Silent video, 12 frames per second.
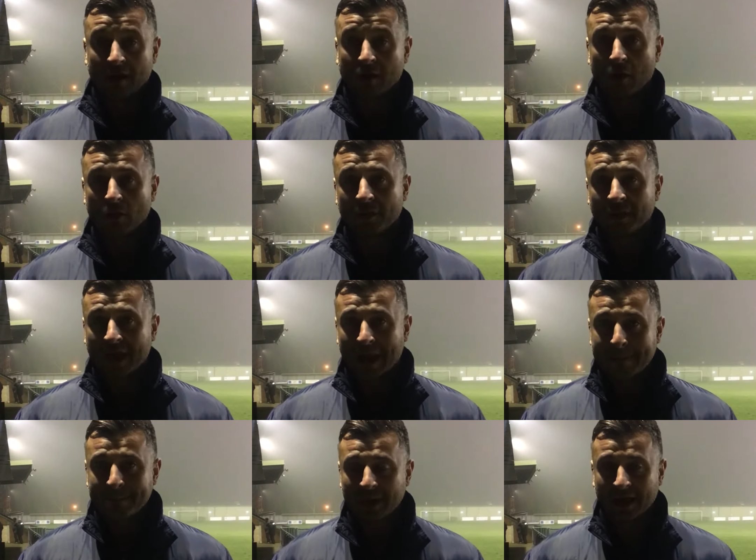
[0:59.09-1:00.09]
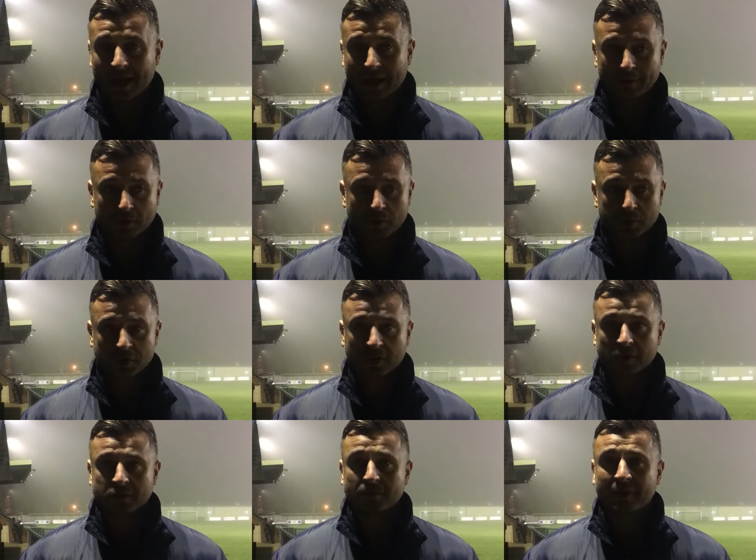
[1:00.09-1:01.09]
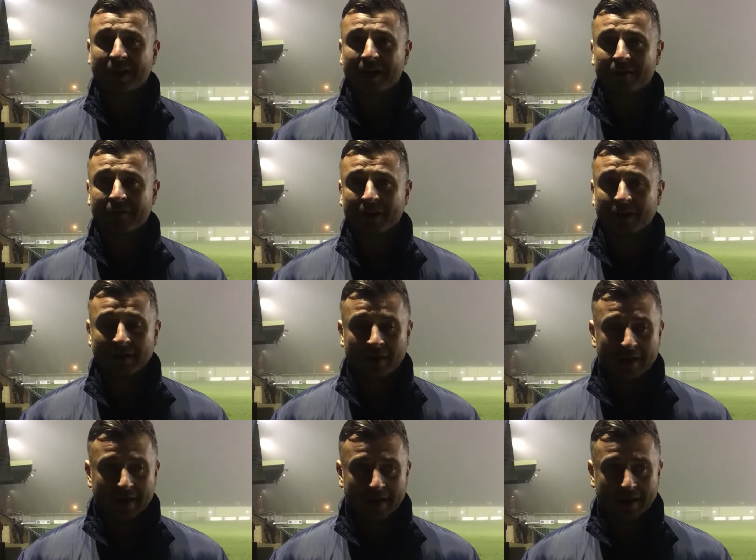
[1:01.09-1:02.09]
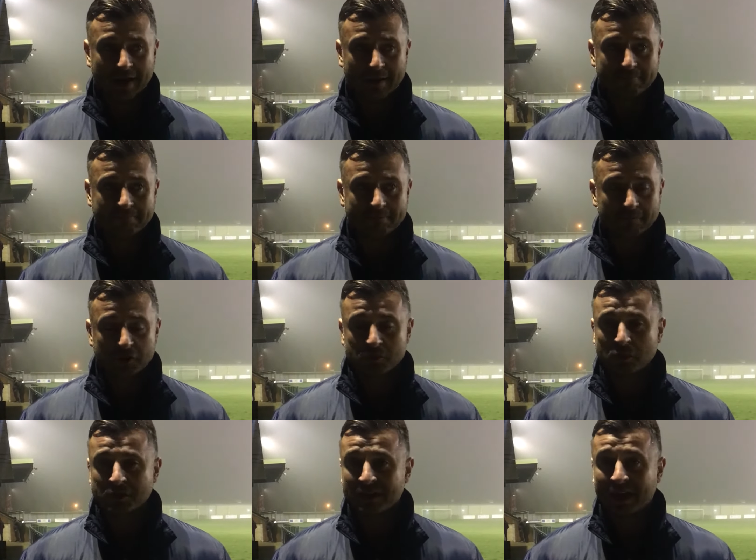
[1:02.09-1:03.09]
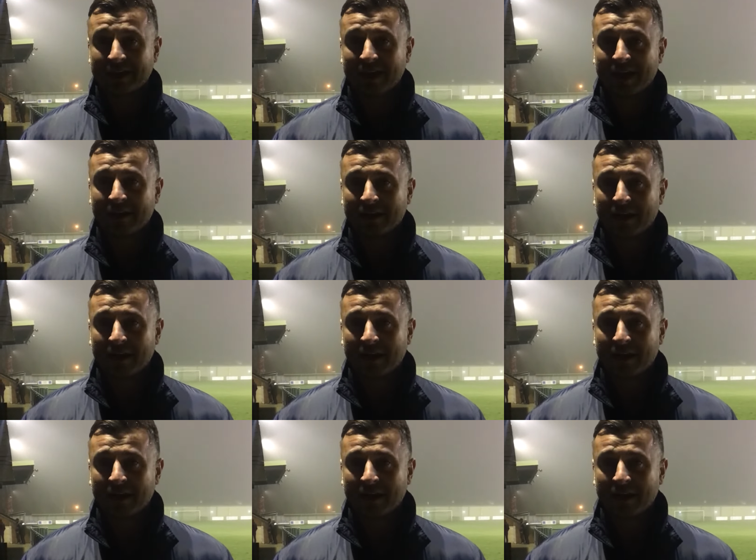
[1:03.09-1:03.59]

a goal in the game. I thought we should have got something out of it. Just wasn't our day.